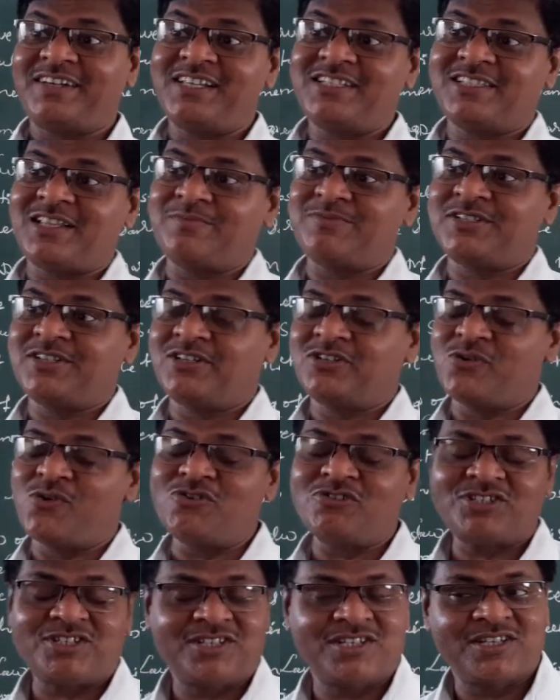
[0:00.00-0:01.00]

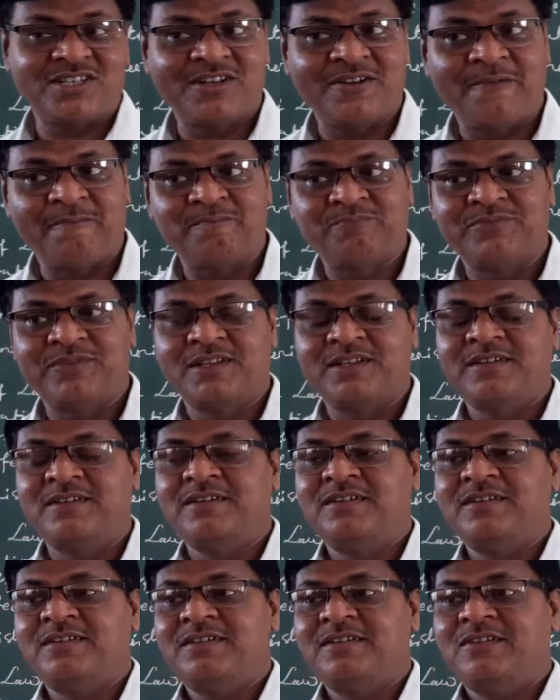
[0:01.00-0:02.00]
substitutes.
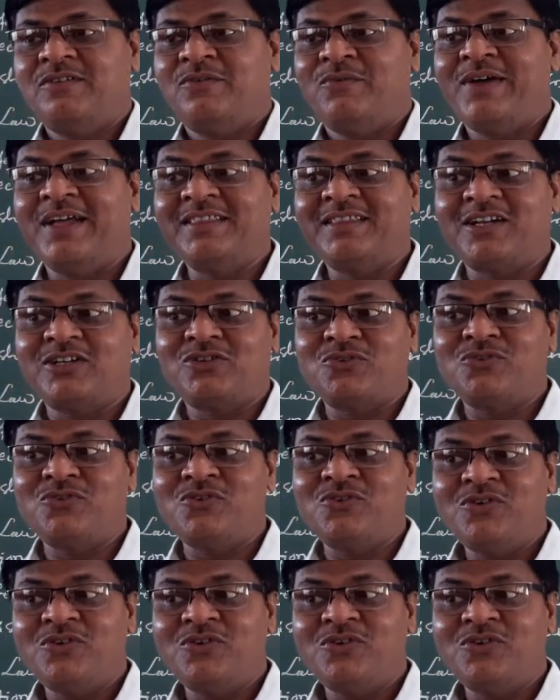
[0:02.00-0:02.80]
When the two